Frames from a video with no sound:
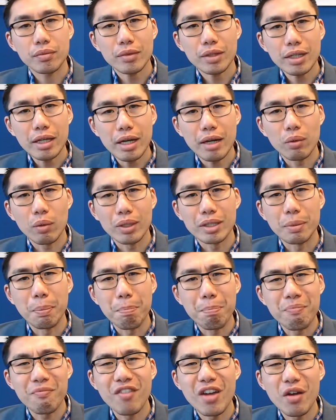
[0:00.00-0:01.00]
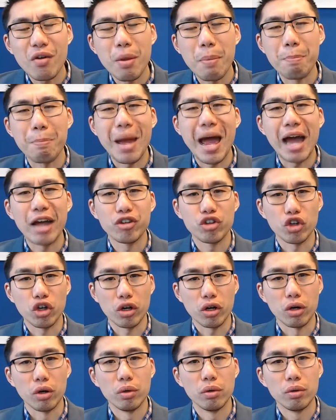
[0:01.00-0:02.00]
was very
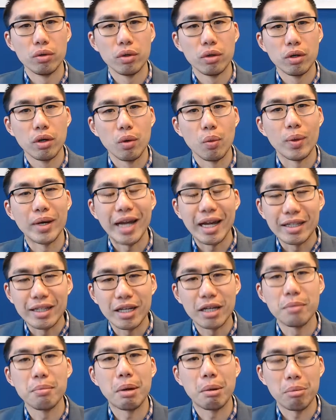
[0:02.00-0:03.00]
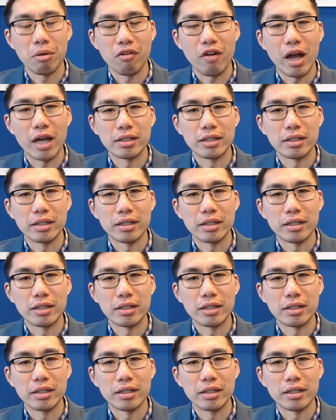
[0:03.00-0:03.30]
magical when I did memorize it,